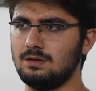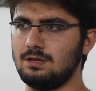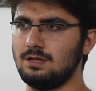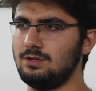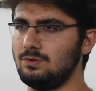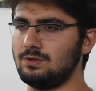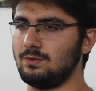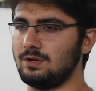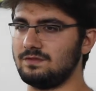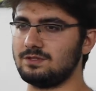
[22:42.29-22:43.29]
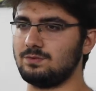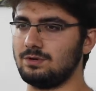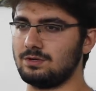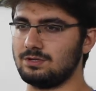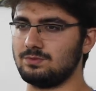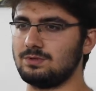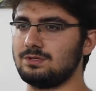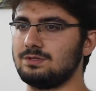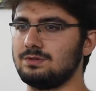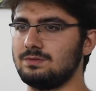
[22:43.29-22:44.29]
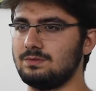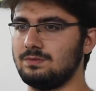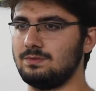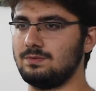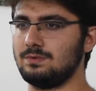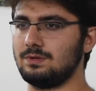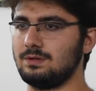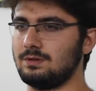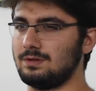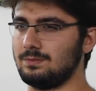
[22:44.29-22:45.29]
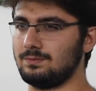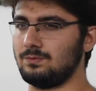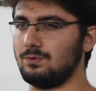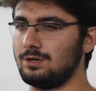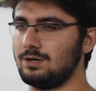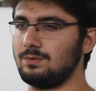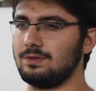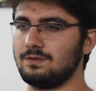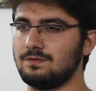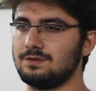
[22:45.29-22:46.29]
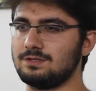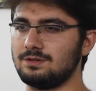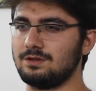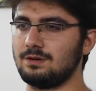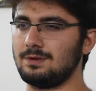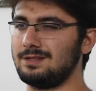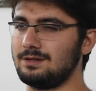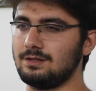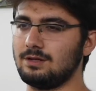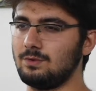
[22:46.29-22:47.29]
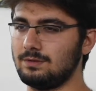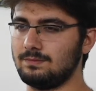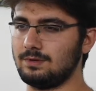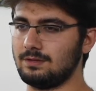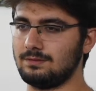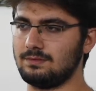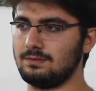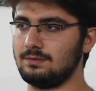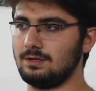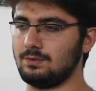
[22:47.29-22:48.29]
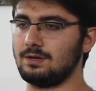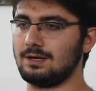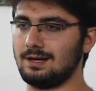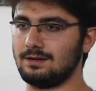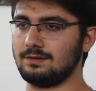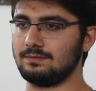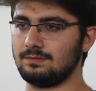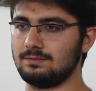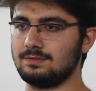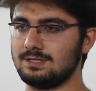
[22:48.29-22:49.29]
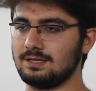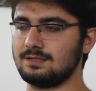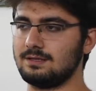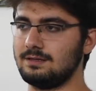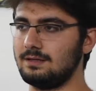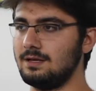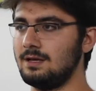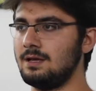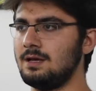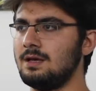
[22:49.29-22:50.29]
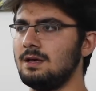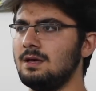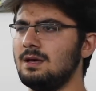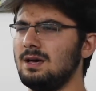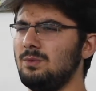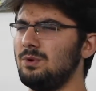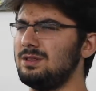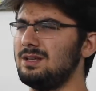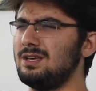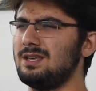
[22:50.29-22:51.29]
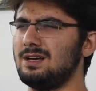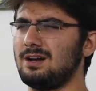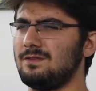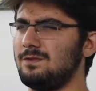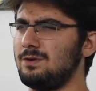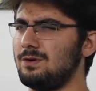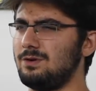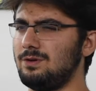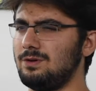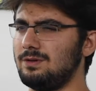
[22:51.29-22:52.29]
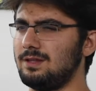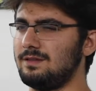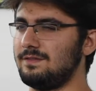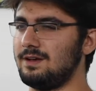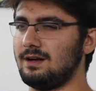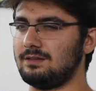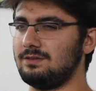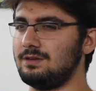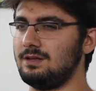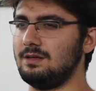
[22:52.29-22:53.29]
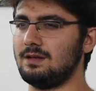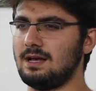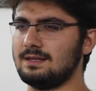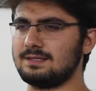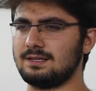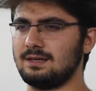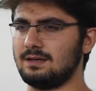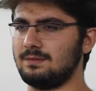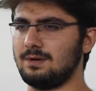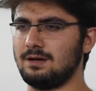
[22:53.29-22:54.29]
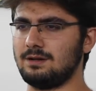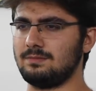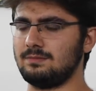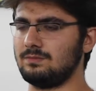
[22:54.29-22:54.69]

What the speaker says: he knew that one of his workers was working with the Free Syrian Army. He didn't know it, but he kind of sensed it. And one day he got a phone call at the factory asking about him.